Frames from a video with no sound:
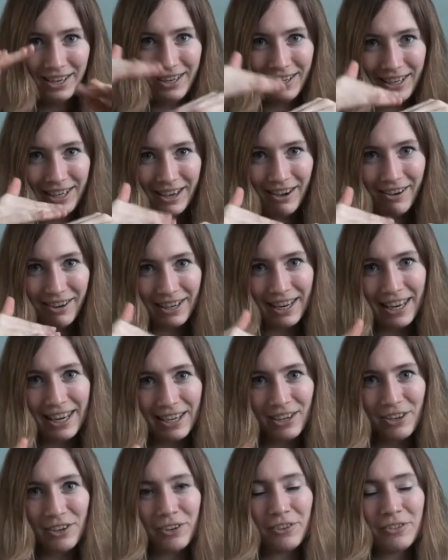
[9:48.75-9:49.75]
he can't
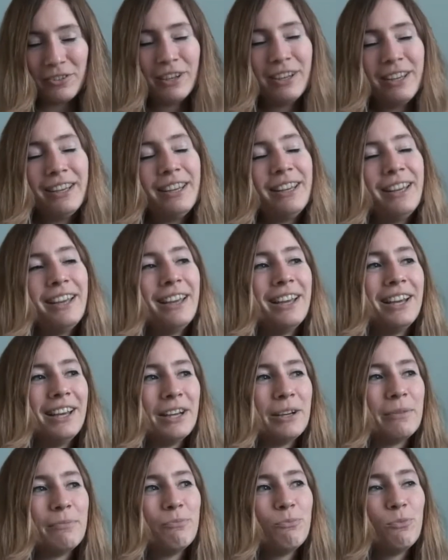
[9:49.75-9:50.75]
hit you,
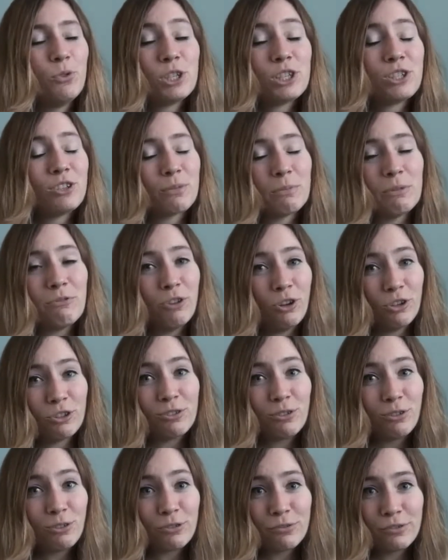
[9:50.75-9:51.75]
which took me far
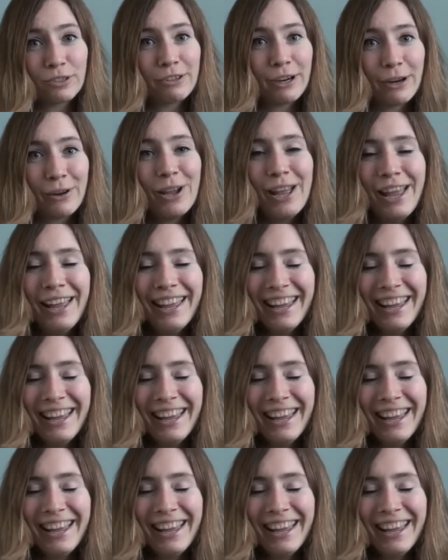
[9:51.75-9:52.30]
too long to figure out.